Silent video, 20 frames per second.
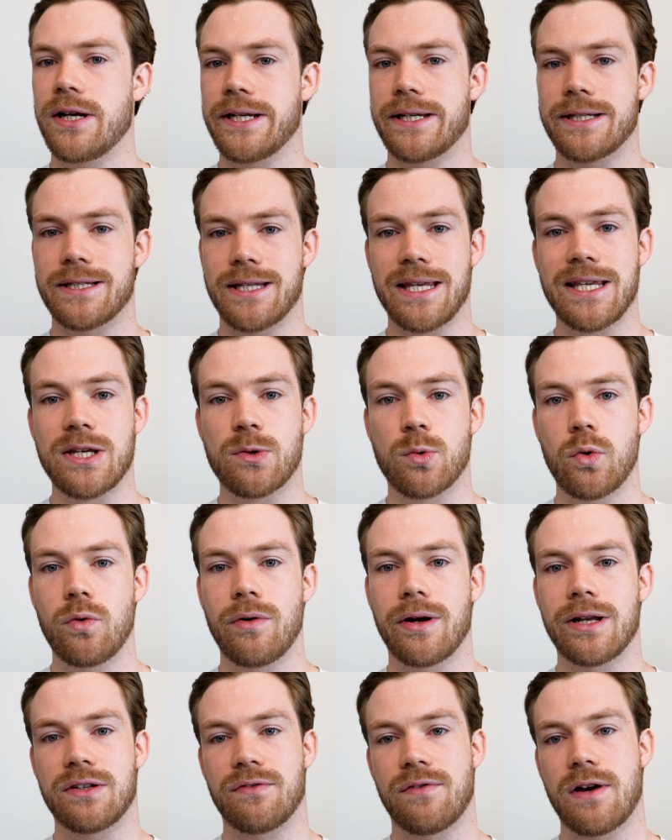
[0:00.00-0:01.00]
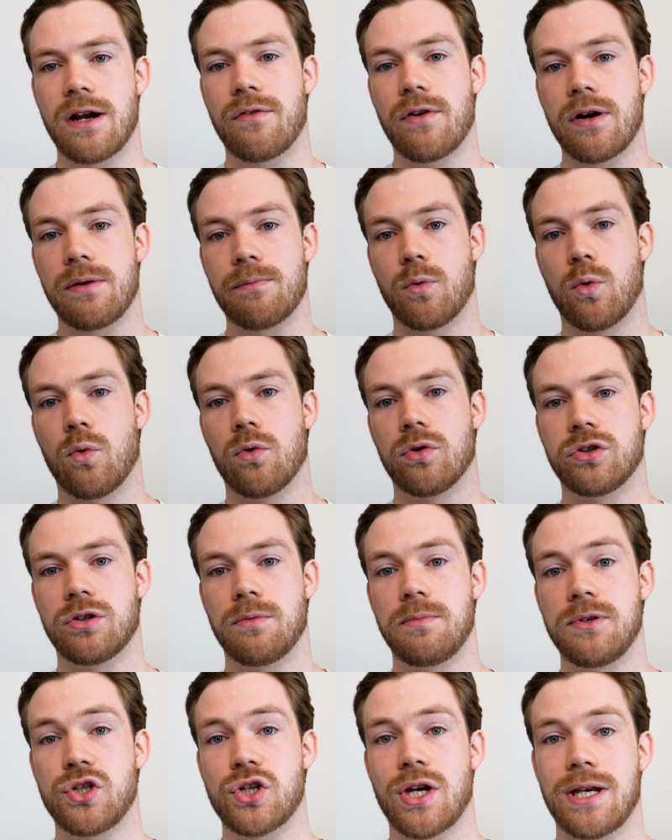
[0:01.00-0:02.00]
lead is equal, and it's very, very important
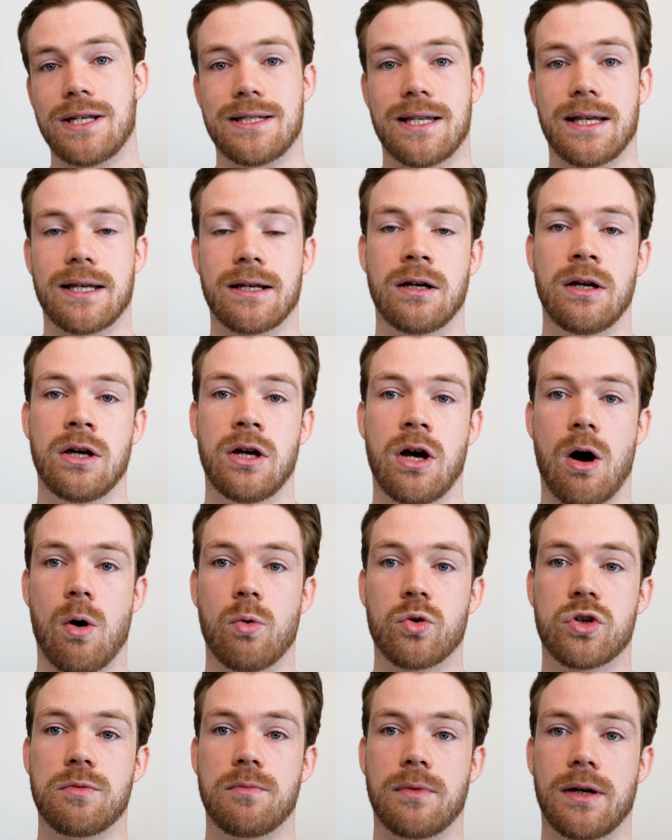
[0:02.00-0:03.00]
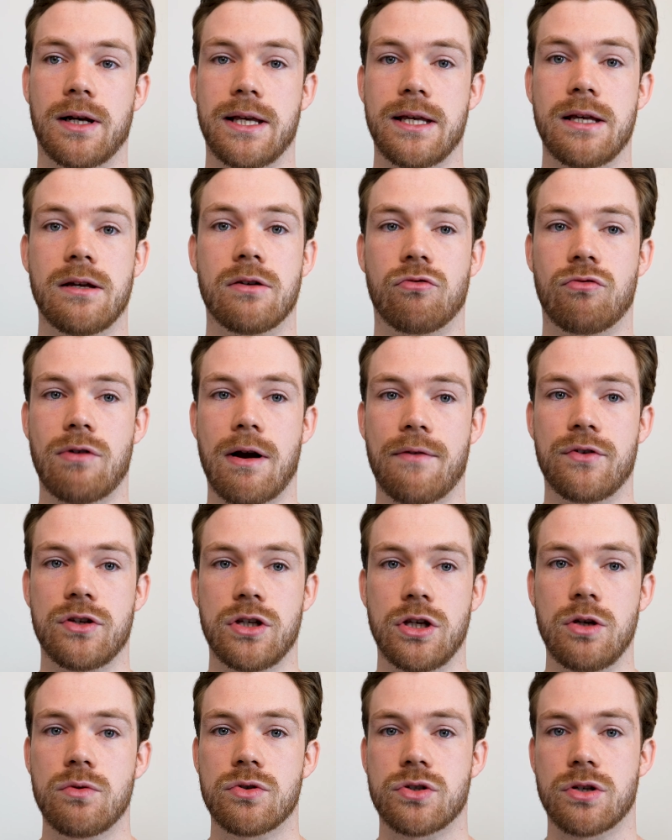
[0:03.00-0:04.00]
to be chasing ultimately
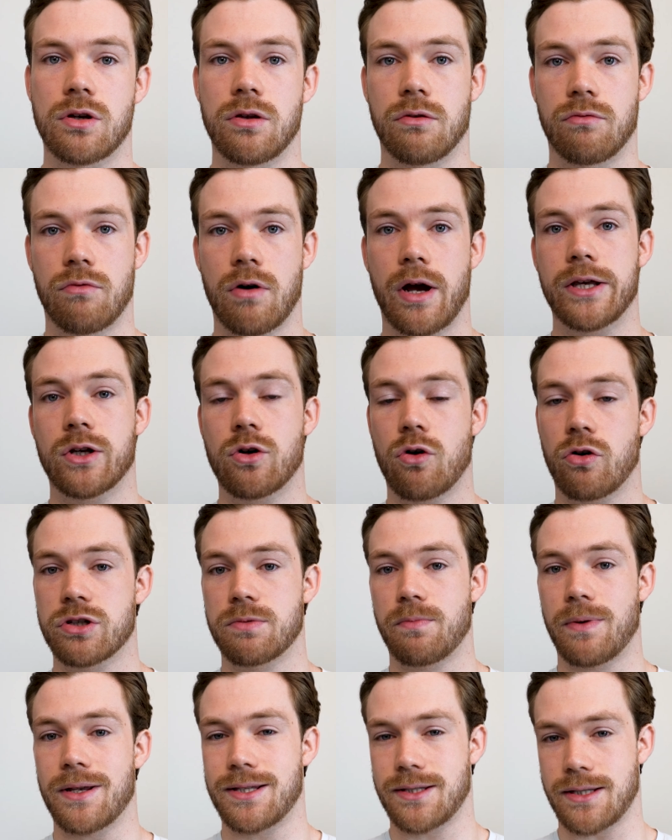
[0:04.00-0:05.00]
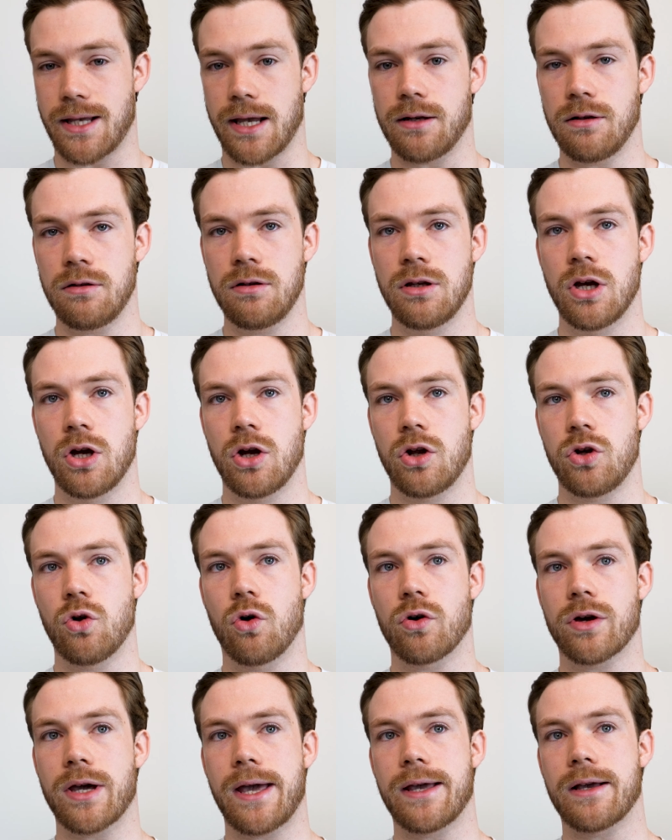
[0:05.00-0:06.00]
revenue, so the right cost per sale,
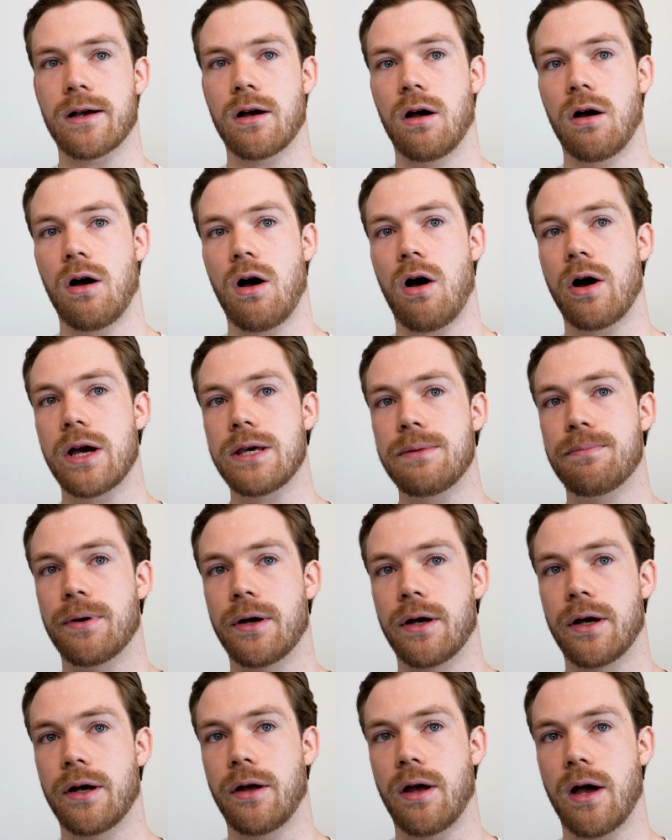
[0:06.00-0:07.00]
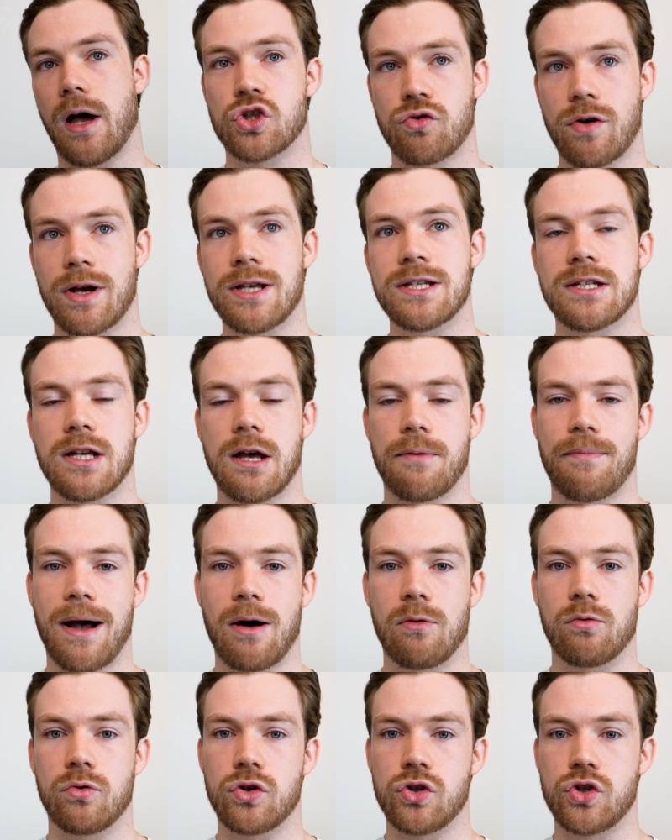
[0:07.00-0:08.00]
not getting hyper stressed
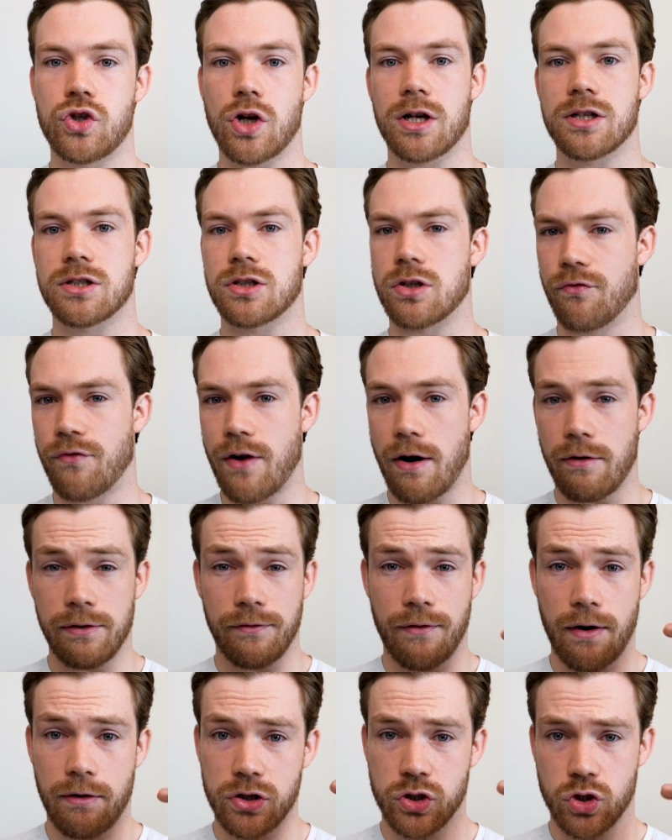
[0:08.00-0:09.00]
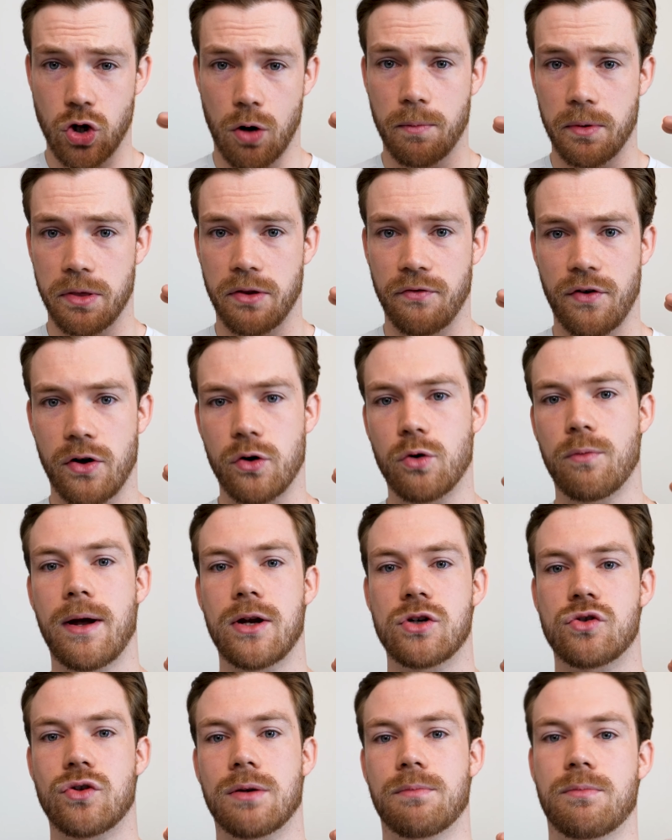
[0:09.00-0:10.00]
about just the very, very top of the funnel
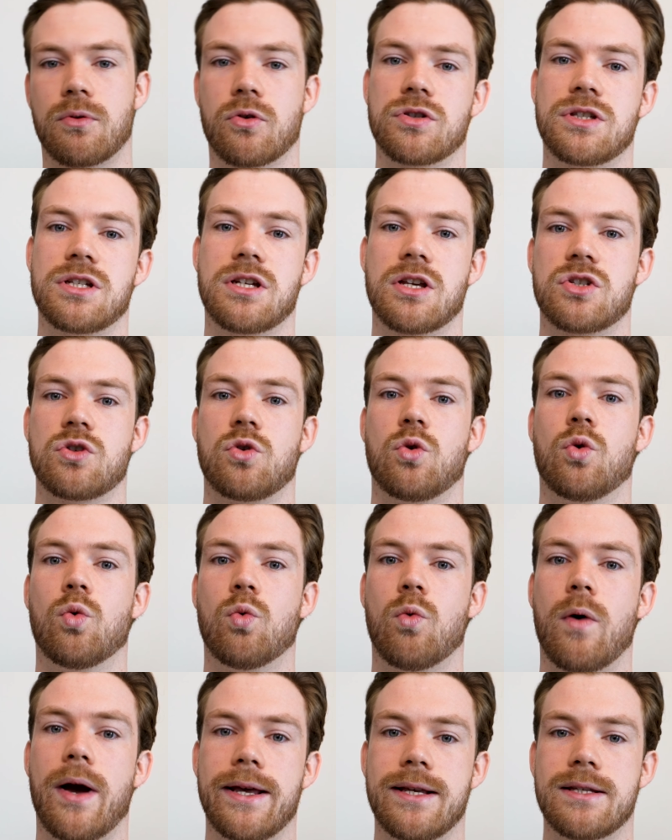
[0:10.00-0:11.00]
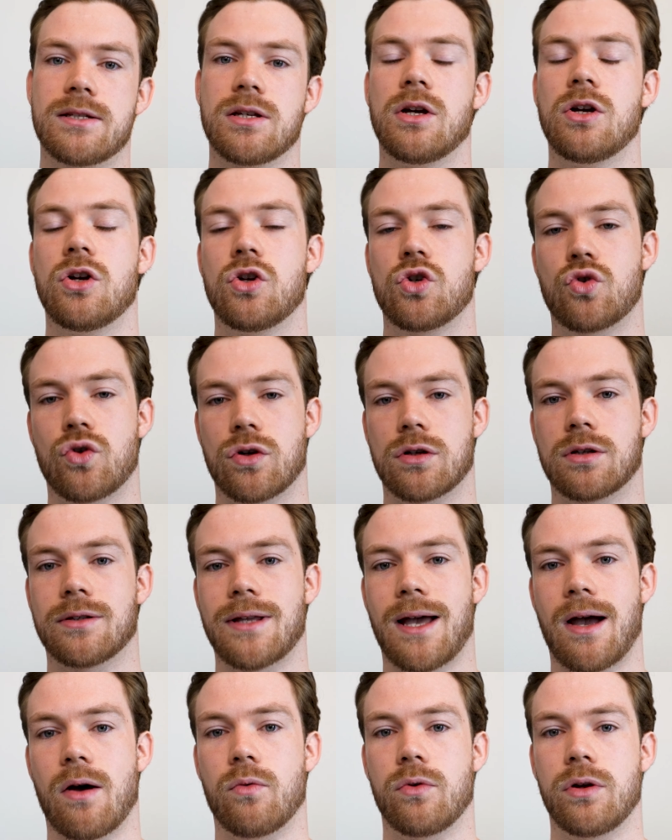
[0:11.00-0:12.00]
metric, because it doesn't always trickle
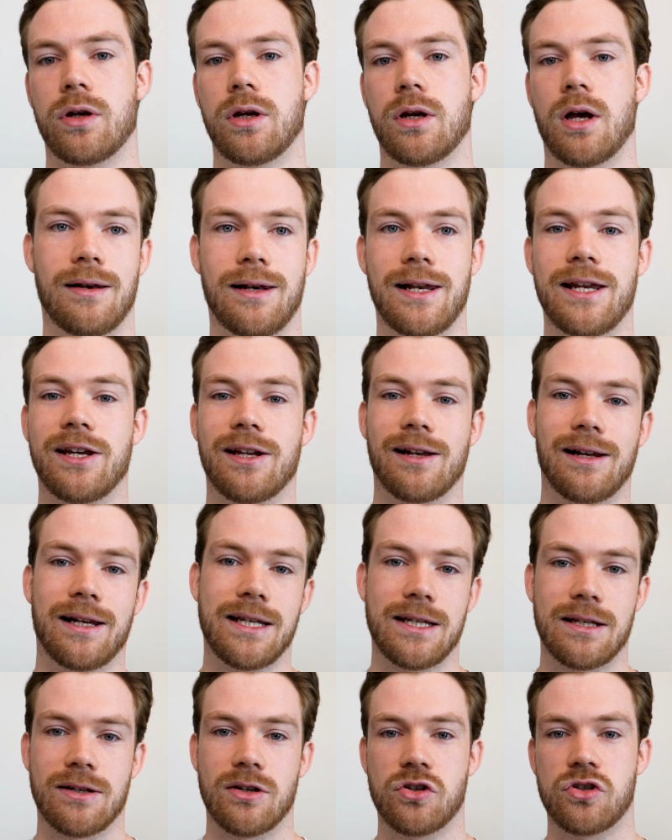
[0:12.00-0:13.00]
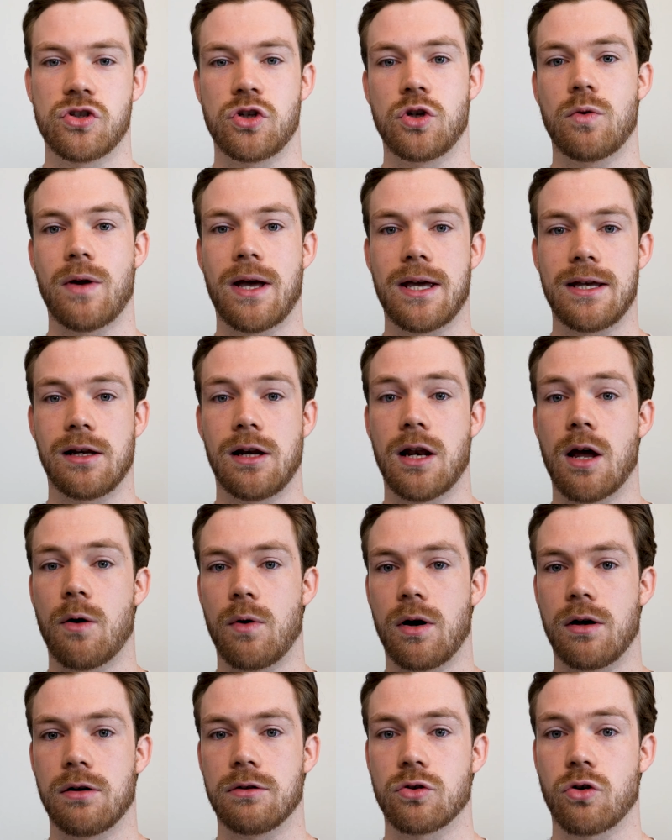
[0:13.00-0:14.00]
down linearly to a
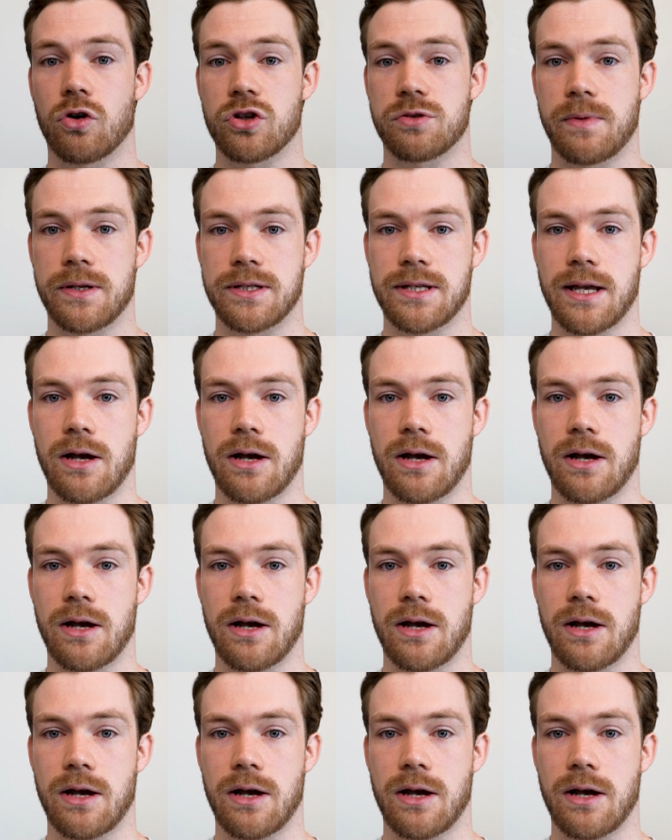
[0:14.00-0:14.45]
lower cost per